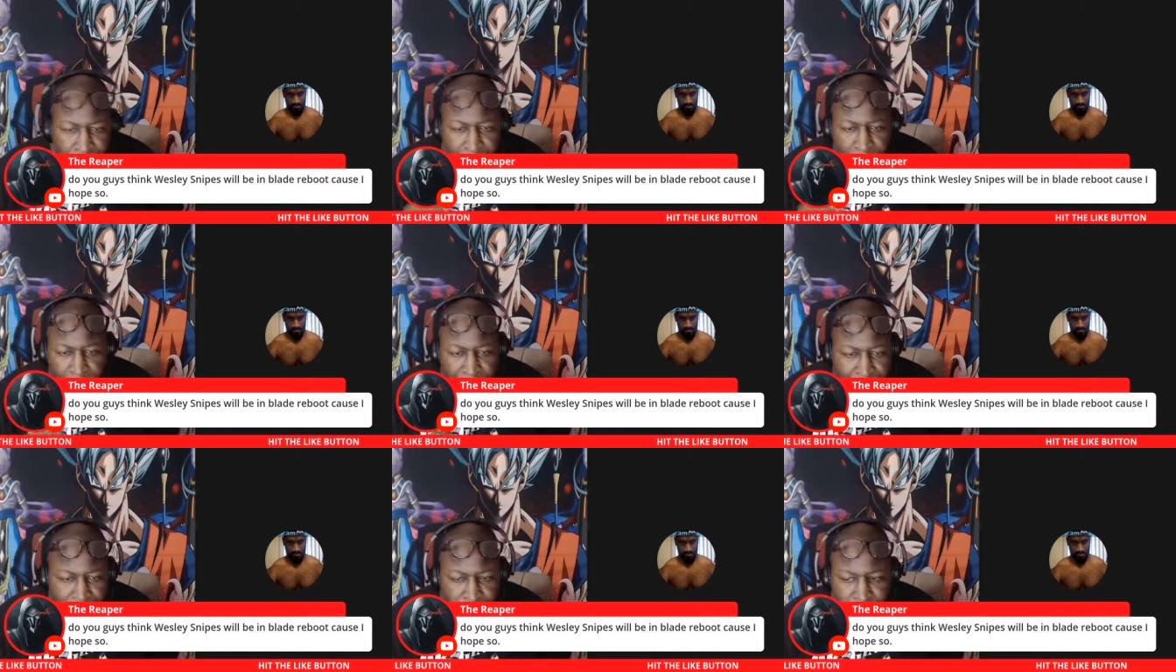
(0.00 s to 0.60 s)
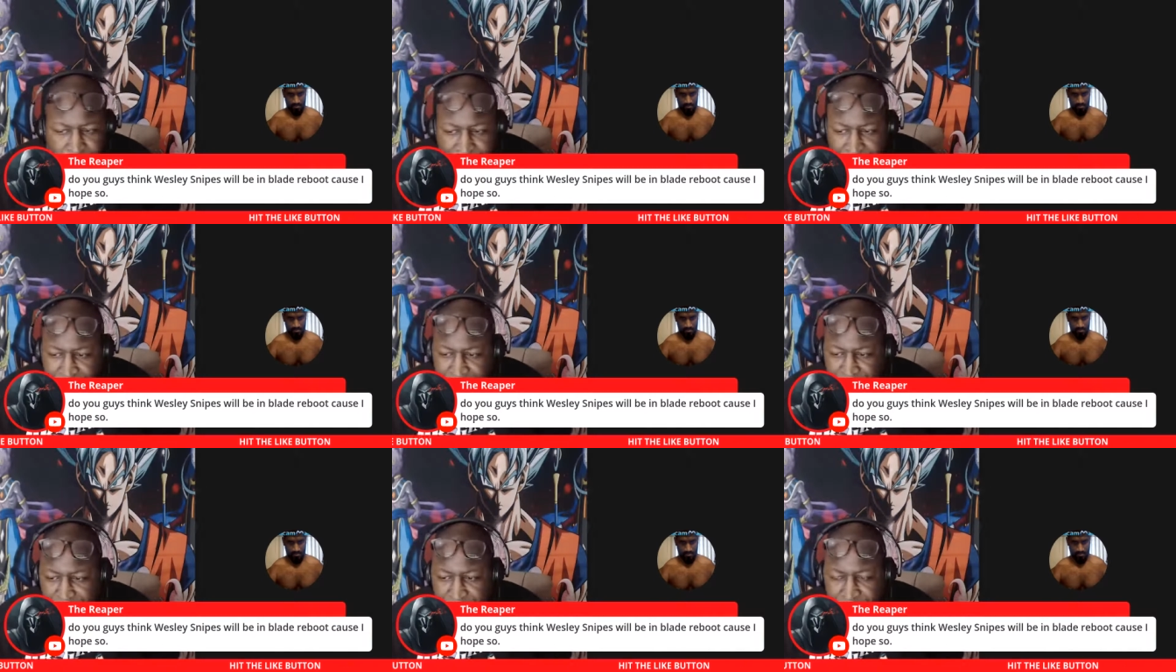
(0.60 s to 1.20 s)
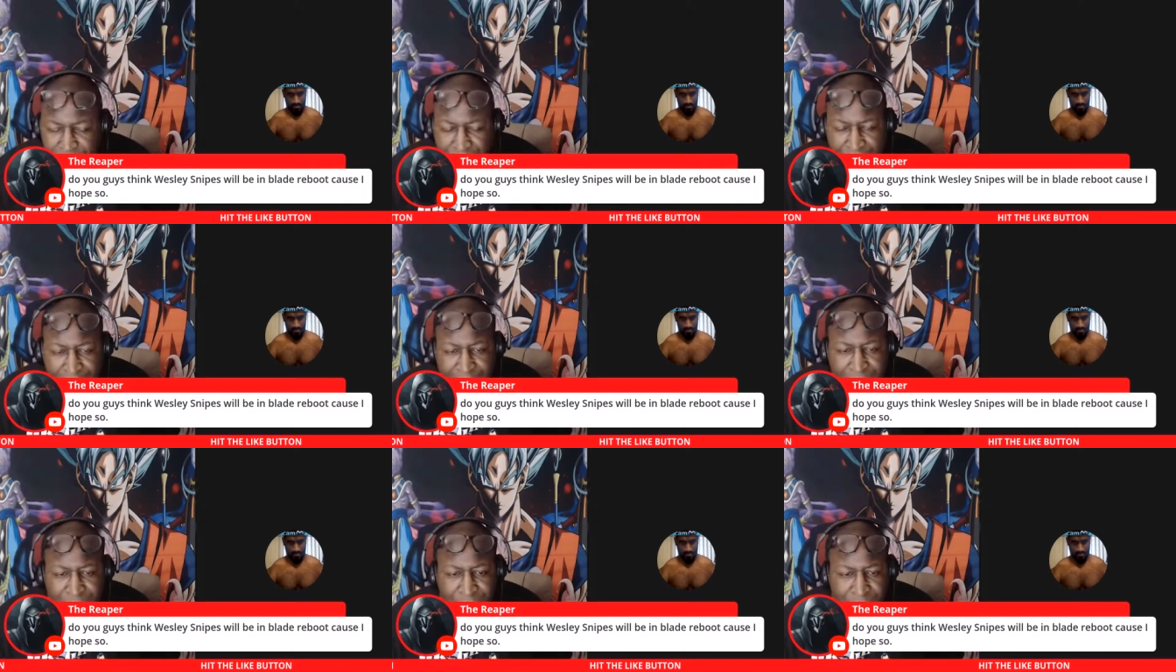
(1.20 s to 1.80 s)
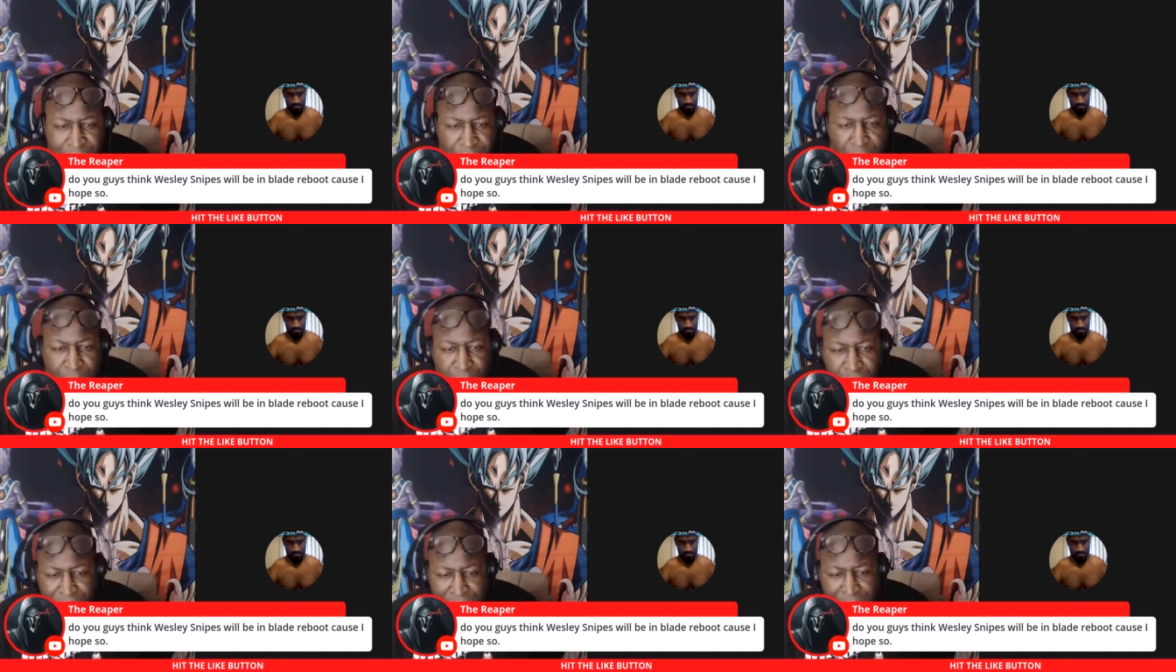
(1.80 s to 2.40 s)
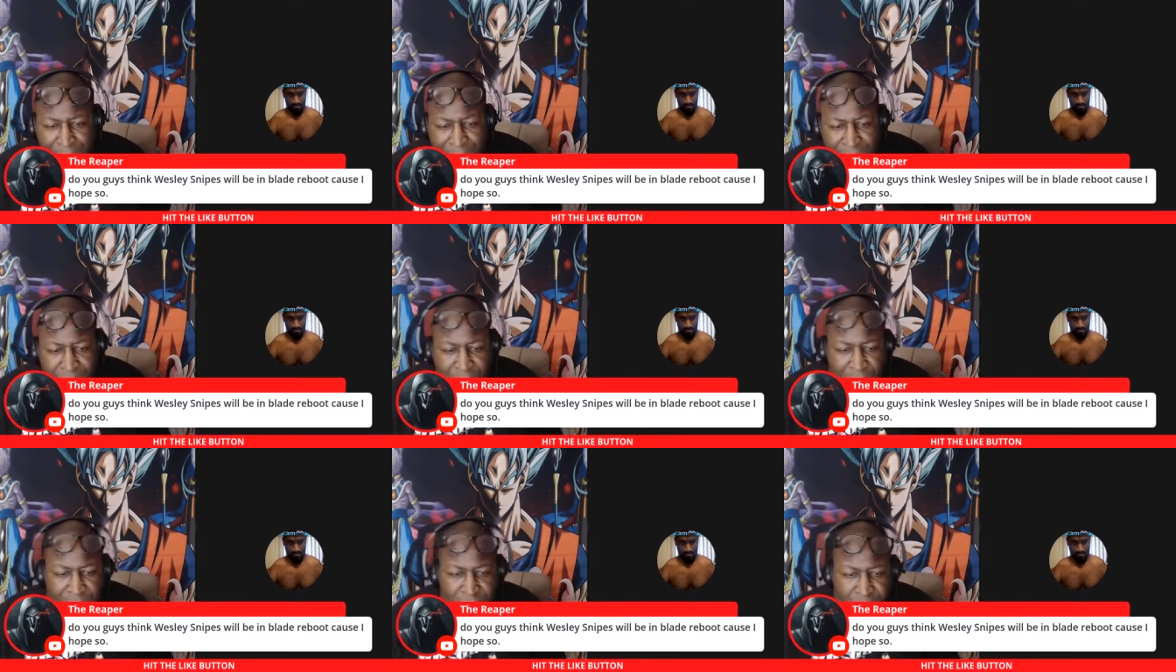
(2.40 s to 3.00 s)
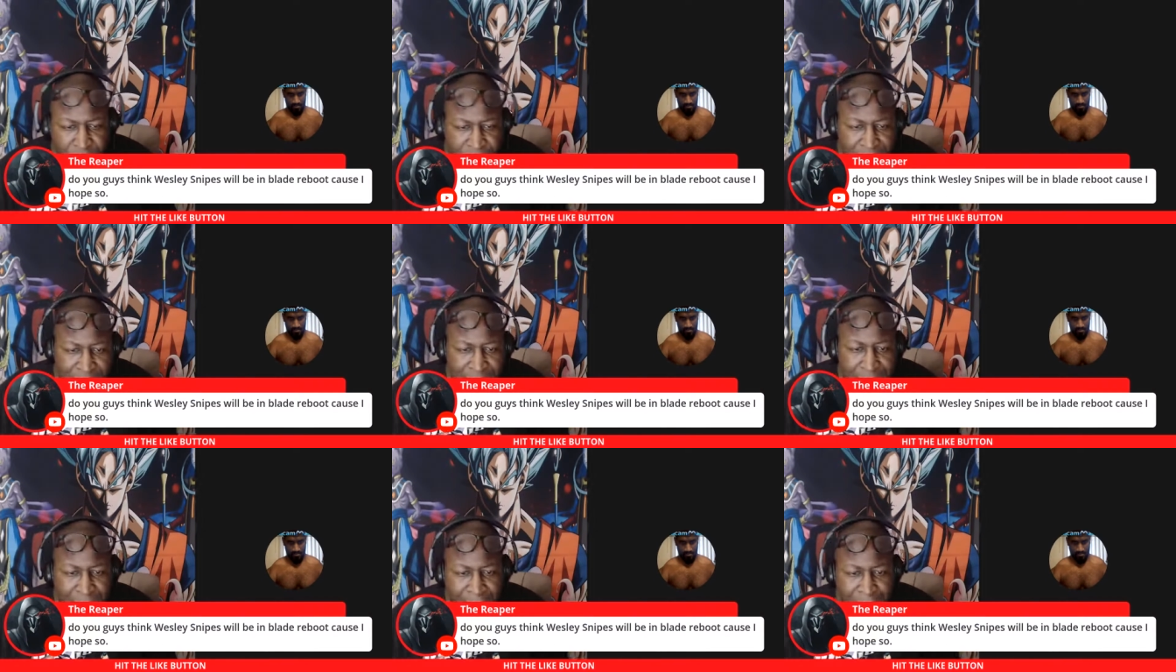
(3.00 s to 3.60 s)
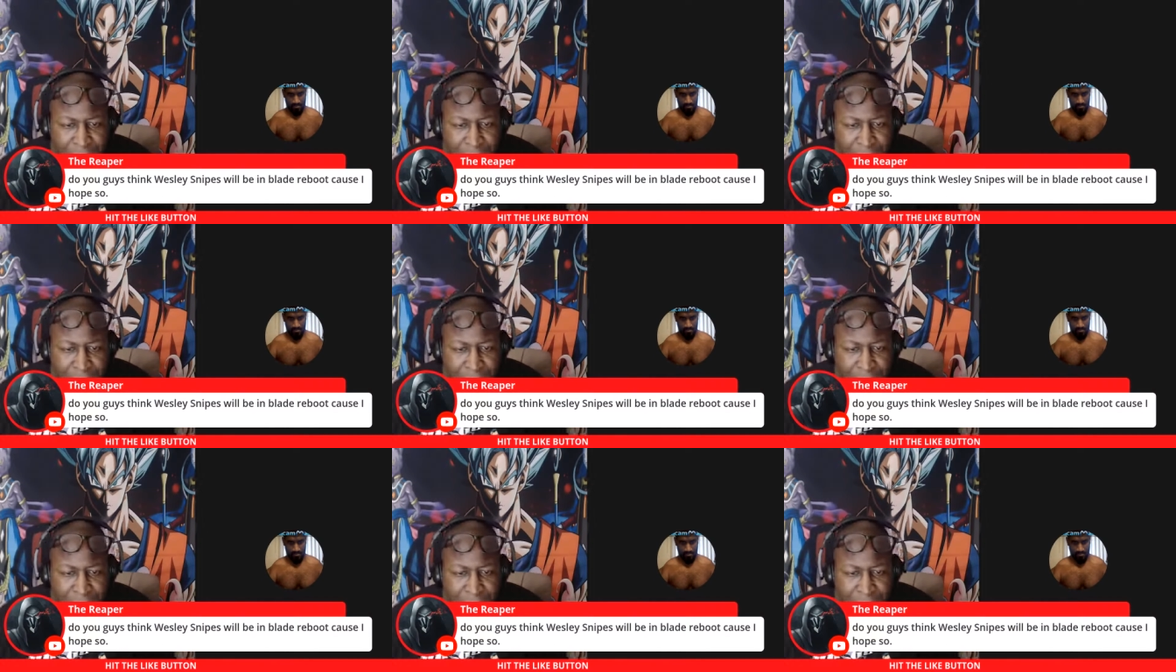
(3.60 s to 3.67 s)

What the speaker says: Those questions I just asked. It's gonna be myself, Tremaine,